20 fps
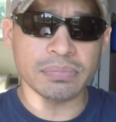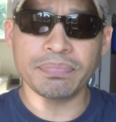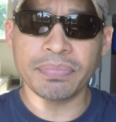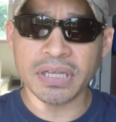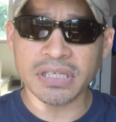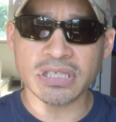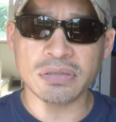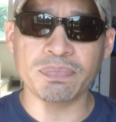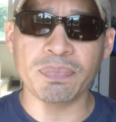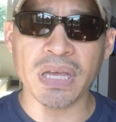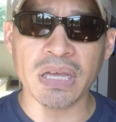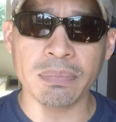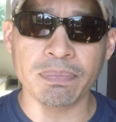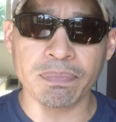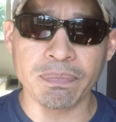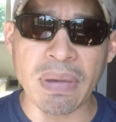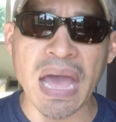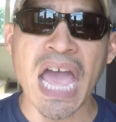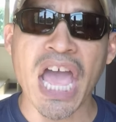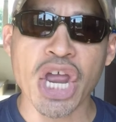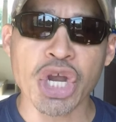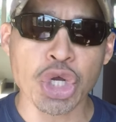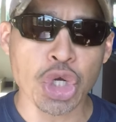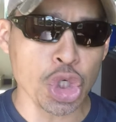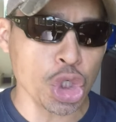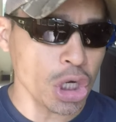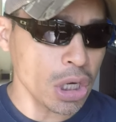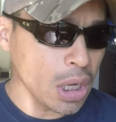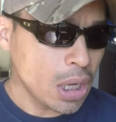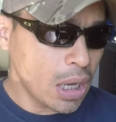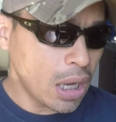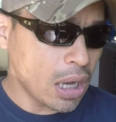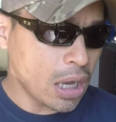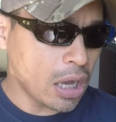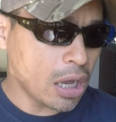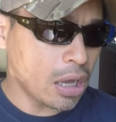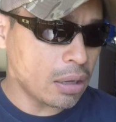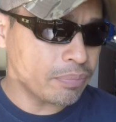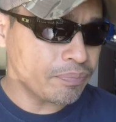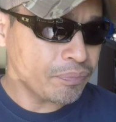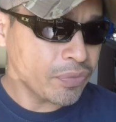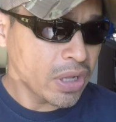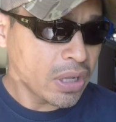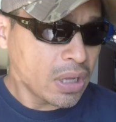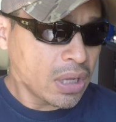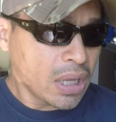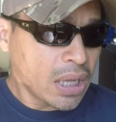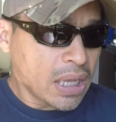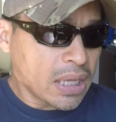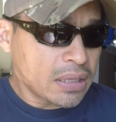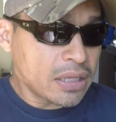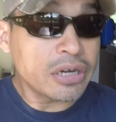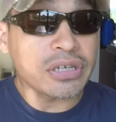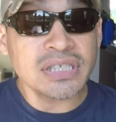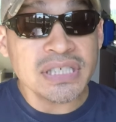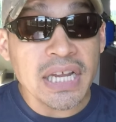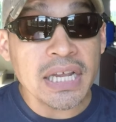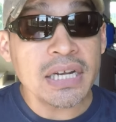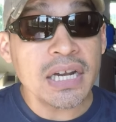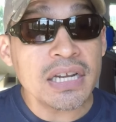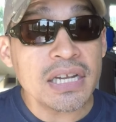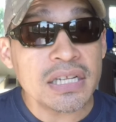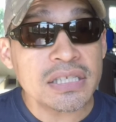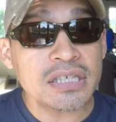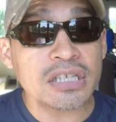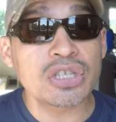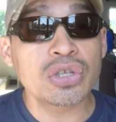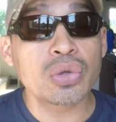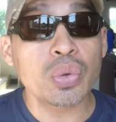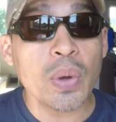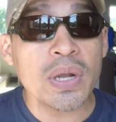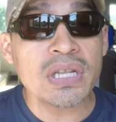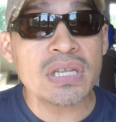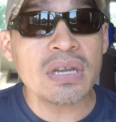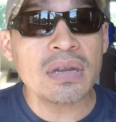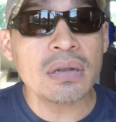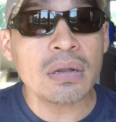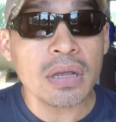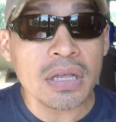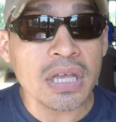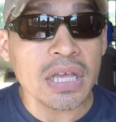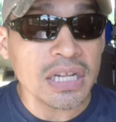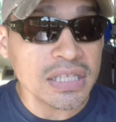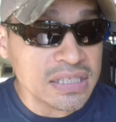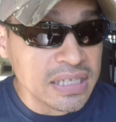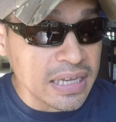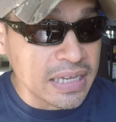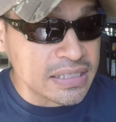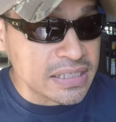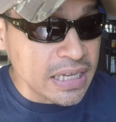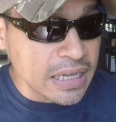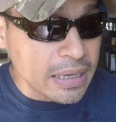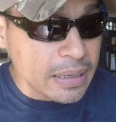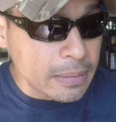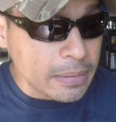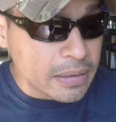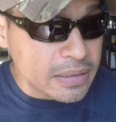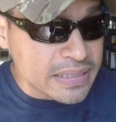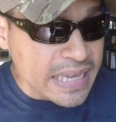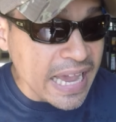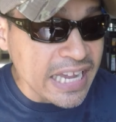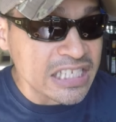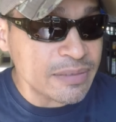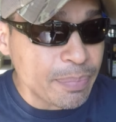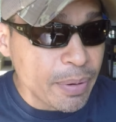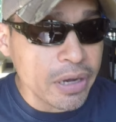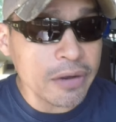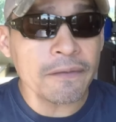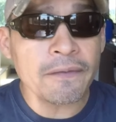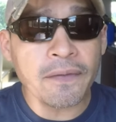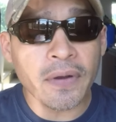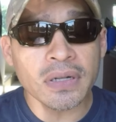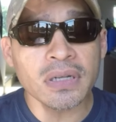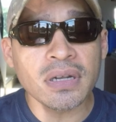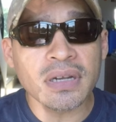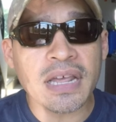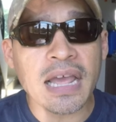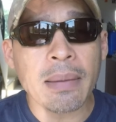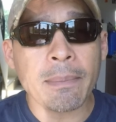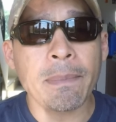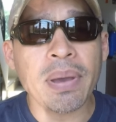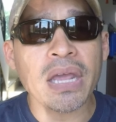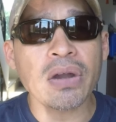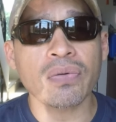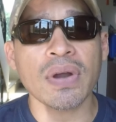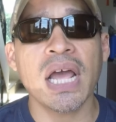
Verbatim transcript: his big bash? Um, they're saying that it's a 20, uh, it's, it's a taxpayer-funded campaign